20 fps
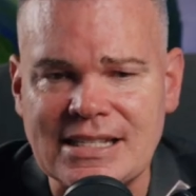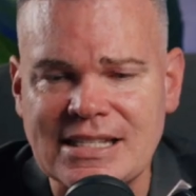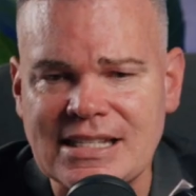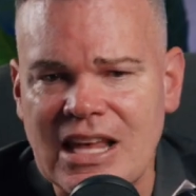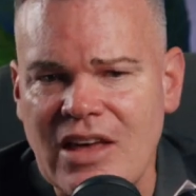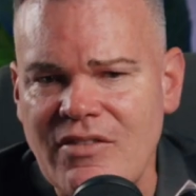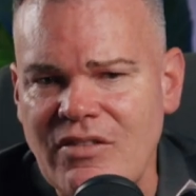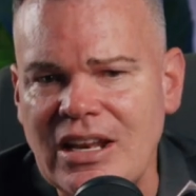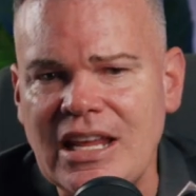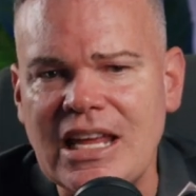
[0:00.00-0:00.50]

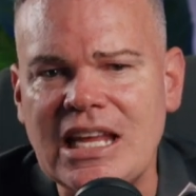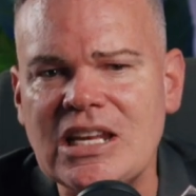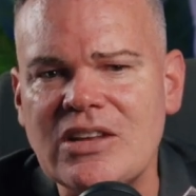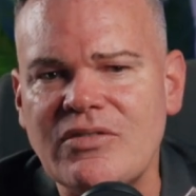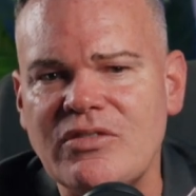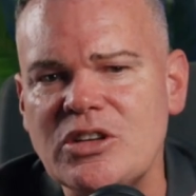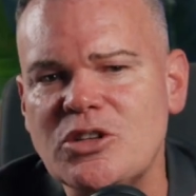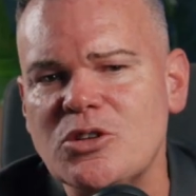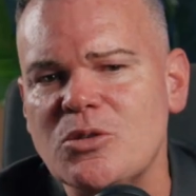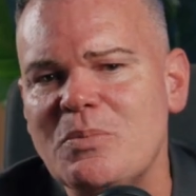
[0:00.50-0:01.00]
7
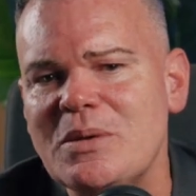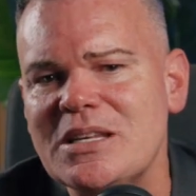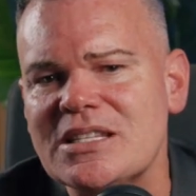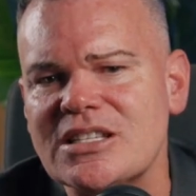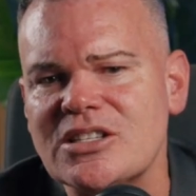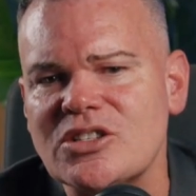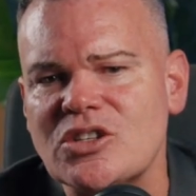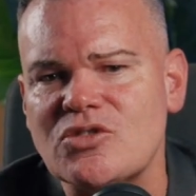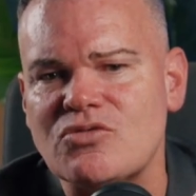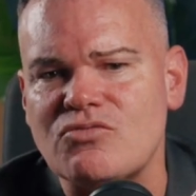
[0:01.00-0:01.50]
individual
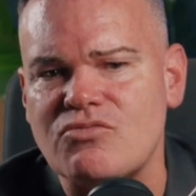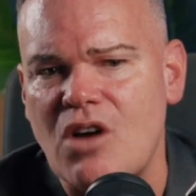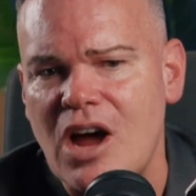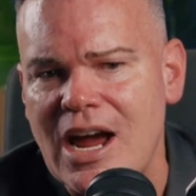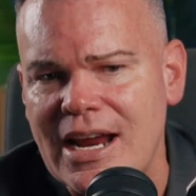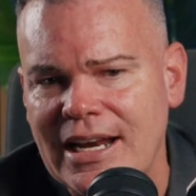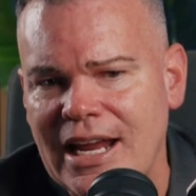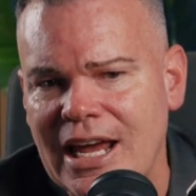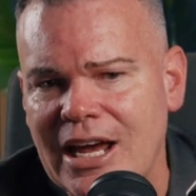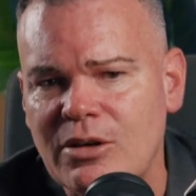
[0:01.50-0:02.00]
businesses
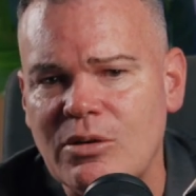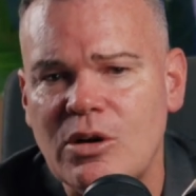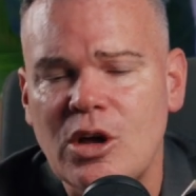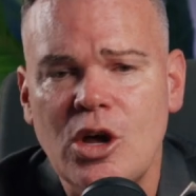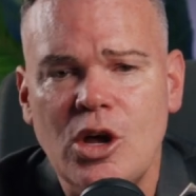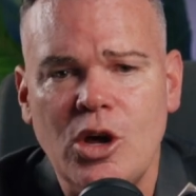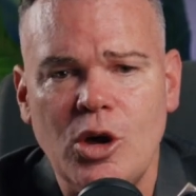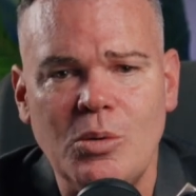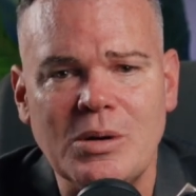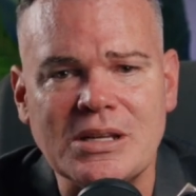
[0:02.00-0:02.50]
right now
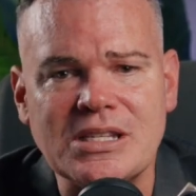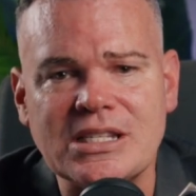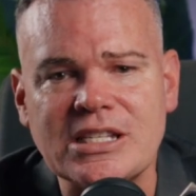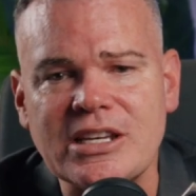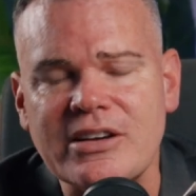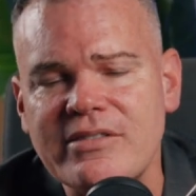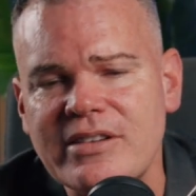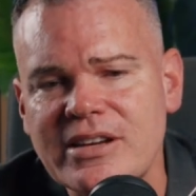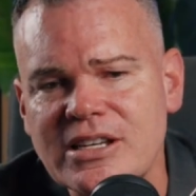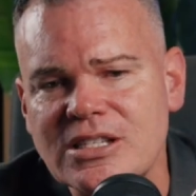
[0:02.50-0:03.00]
who are
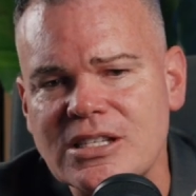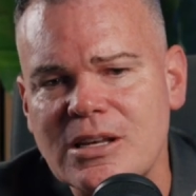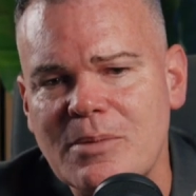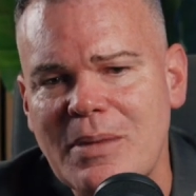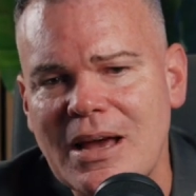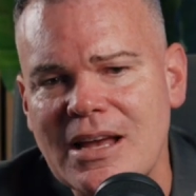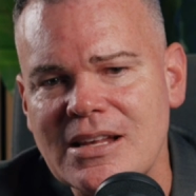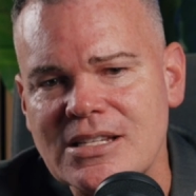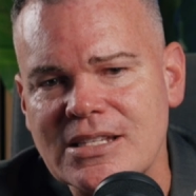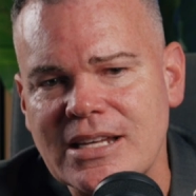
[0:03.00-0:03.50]
serious
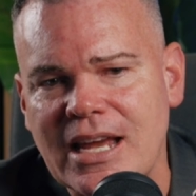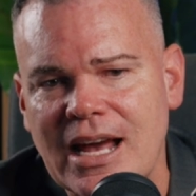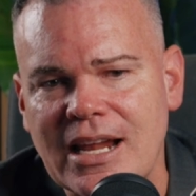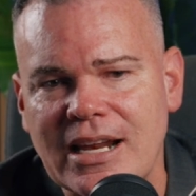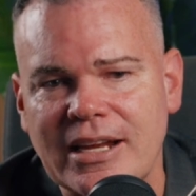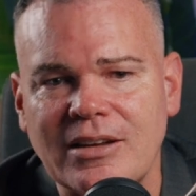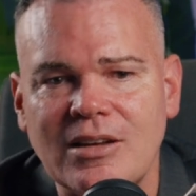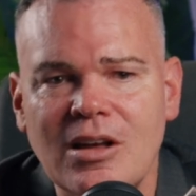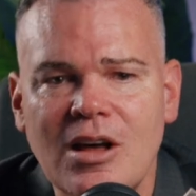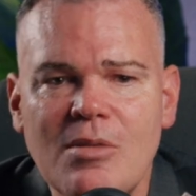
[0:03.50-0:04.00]
about
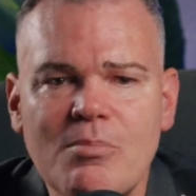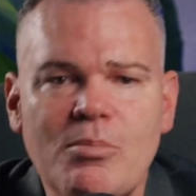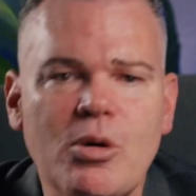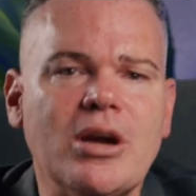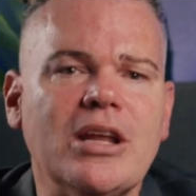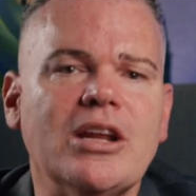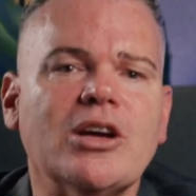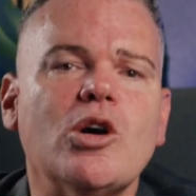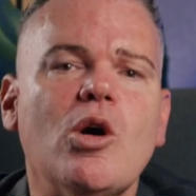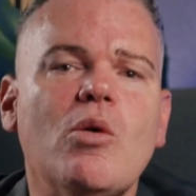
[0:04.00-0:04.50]
scaling. Book
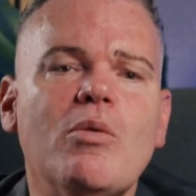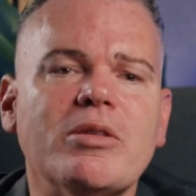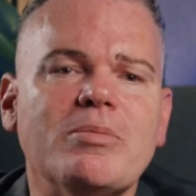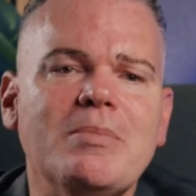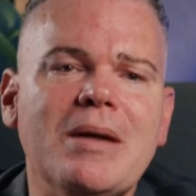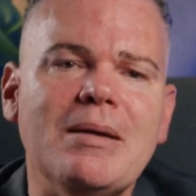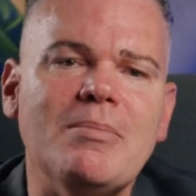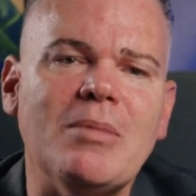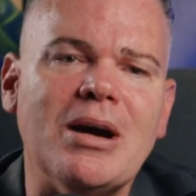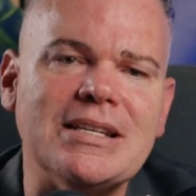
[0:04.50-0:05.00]
in a call with
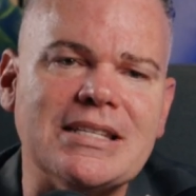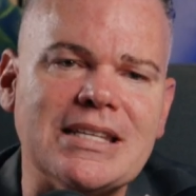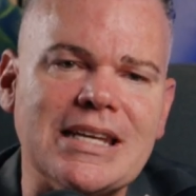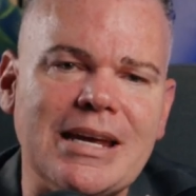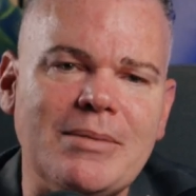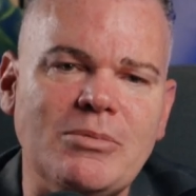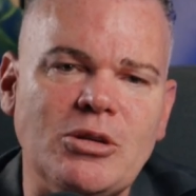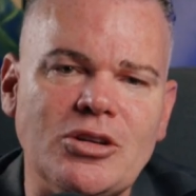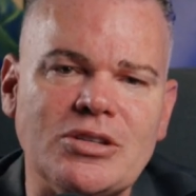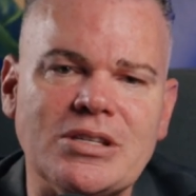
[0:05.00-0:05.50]
me and my
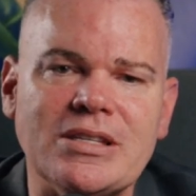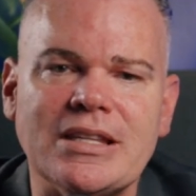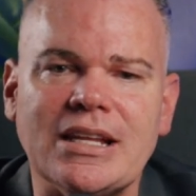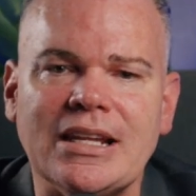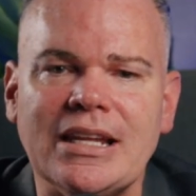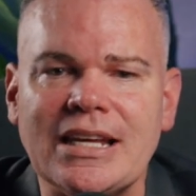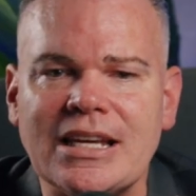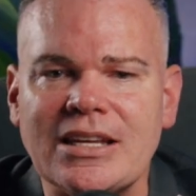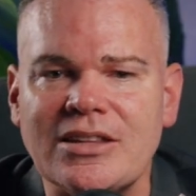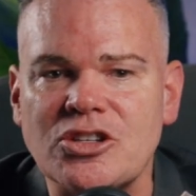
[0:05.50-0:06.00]
team using the
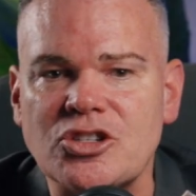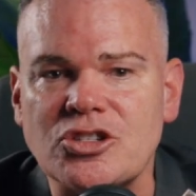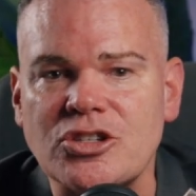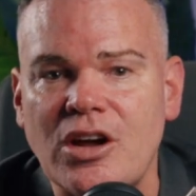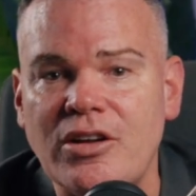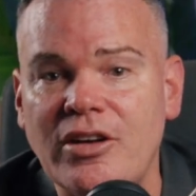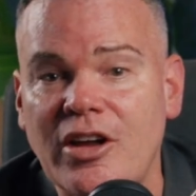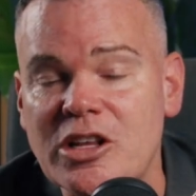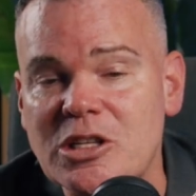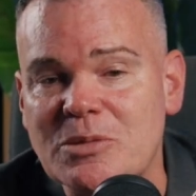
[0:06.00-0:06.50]
link in the
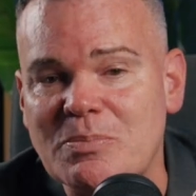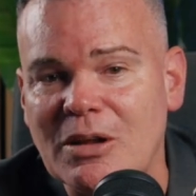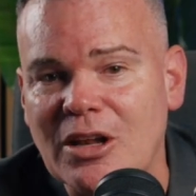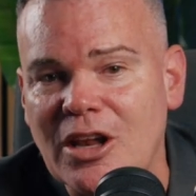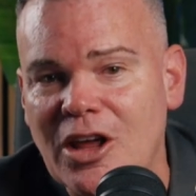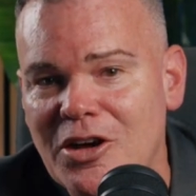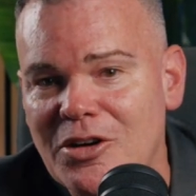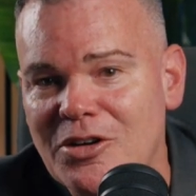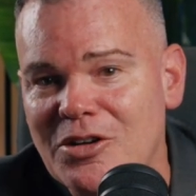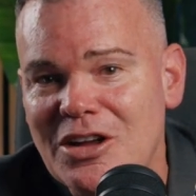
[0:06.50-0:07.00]
show notes
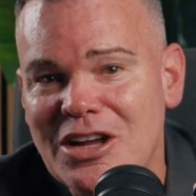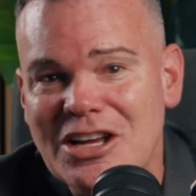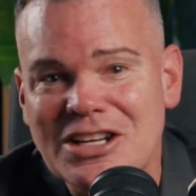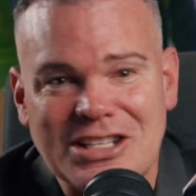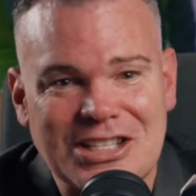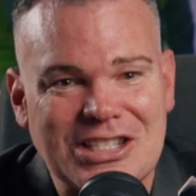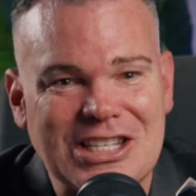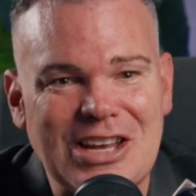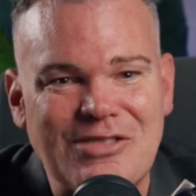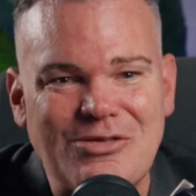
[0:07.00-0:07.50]
below
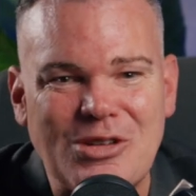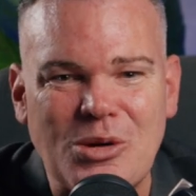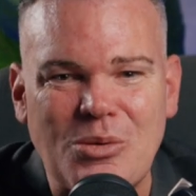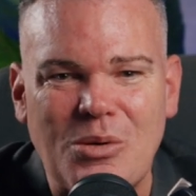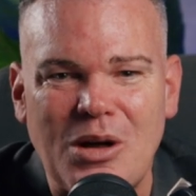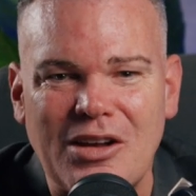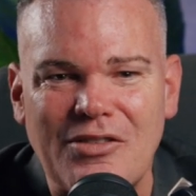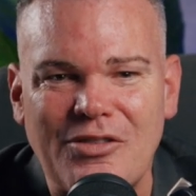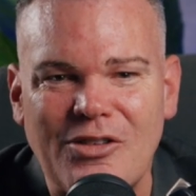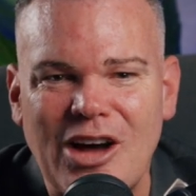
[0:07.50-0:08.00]
to see if you
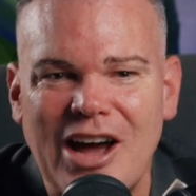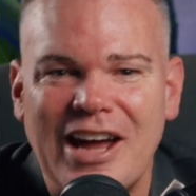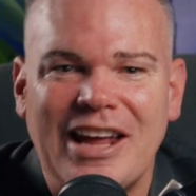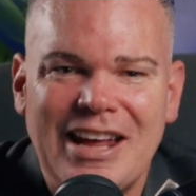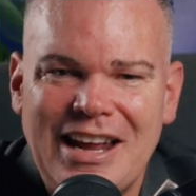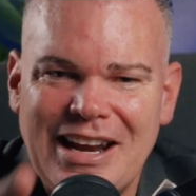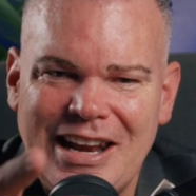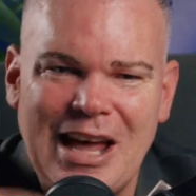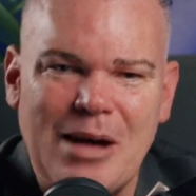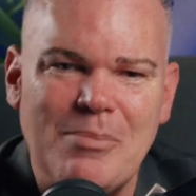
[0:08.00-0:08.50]
qualify.
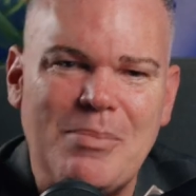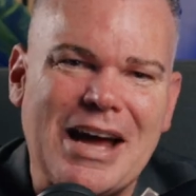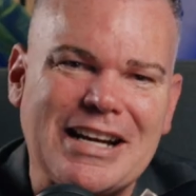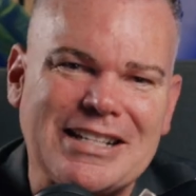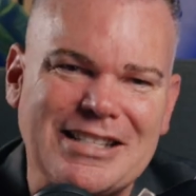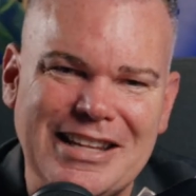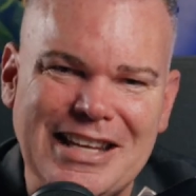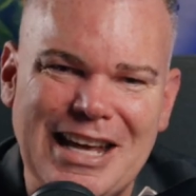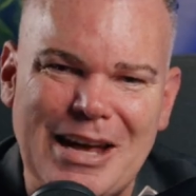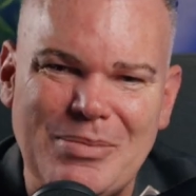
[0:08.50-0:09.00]
Now back
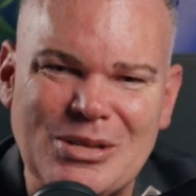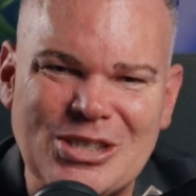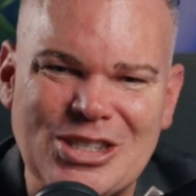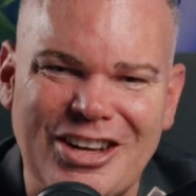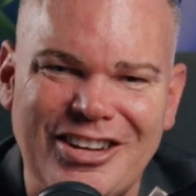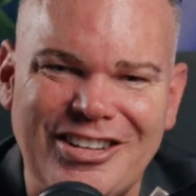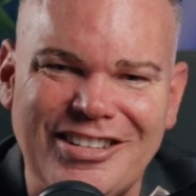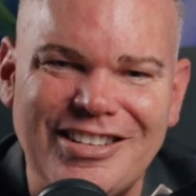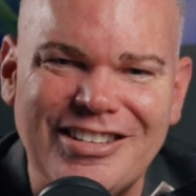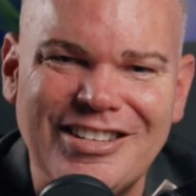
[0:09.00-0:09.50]
to the
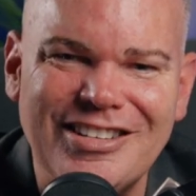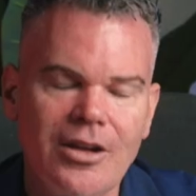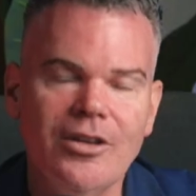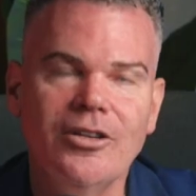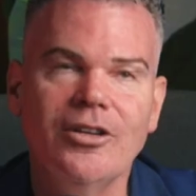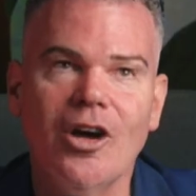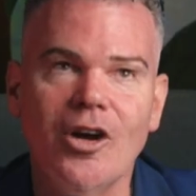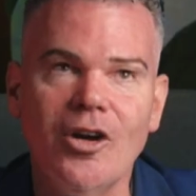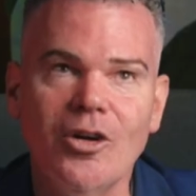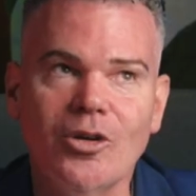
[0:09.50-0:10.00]
episode.
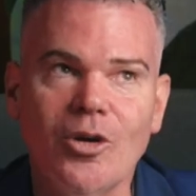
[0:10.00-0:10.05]
No